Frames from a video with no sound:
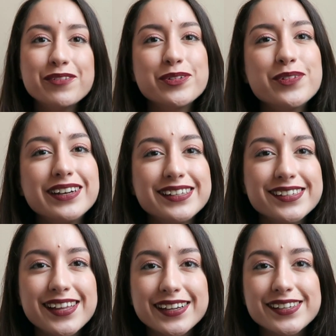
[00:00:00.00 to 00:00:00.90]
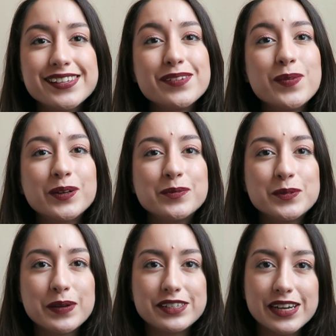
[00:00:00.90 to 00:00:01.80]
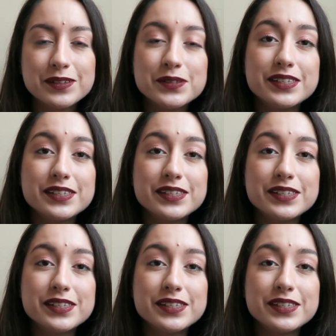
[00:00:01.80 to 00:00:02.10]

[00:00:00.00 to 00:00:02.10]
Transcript: everyone, it's Alexis and welcome to my channel.